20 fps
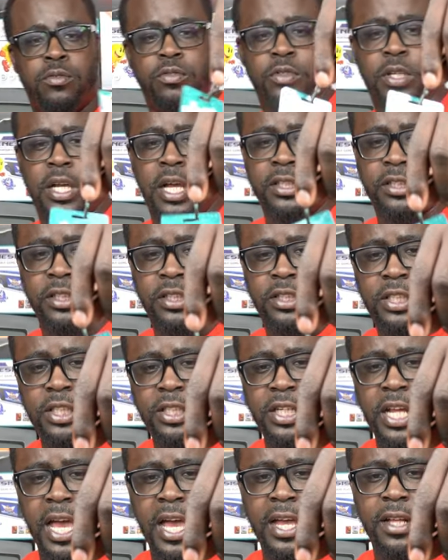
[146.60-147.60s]
You guys can
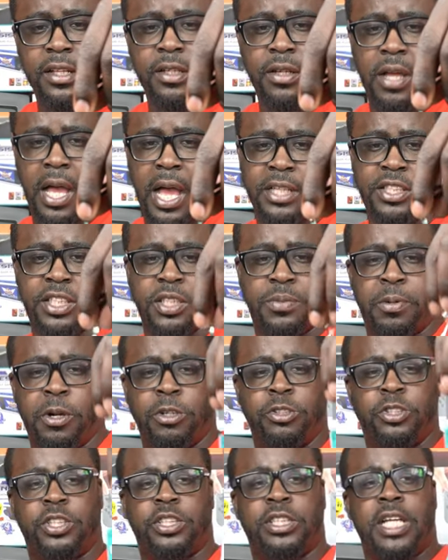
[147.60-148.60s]
see that. I just
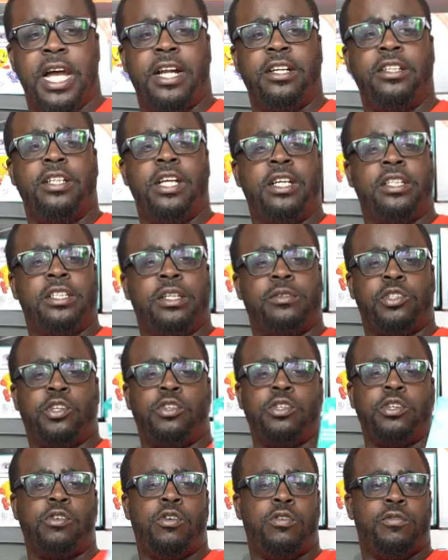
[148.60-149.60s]
purchased Saturday because I was
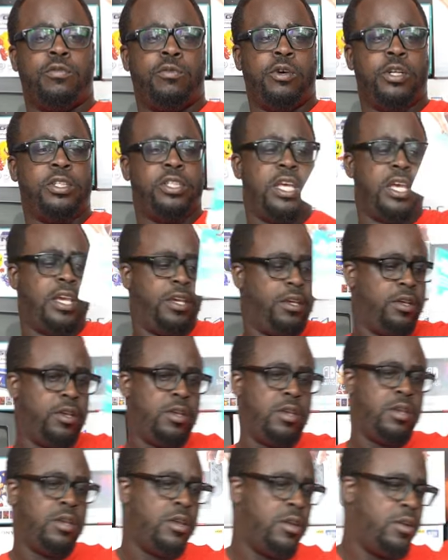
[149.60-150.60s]
only going for one day.
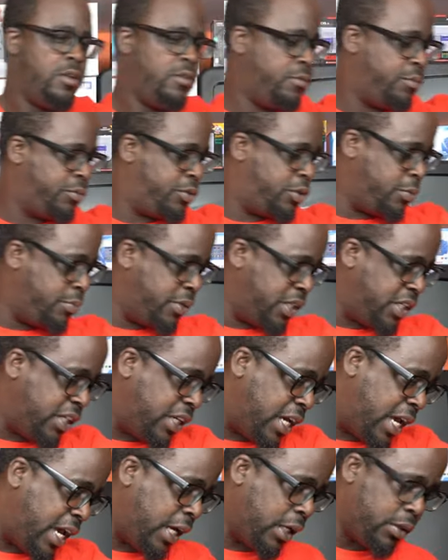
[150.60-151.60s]
Too many
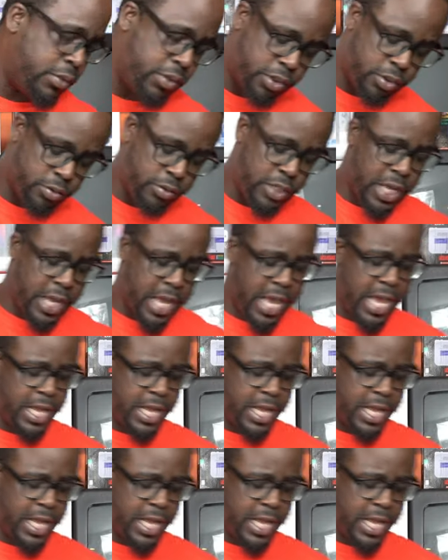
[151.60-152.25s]
games that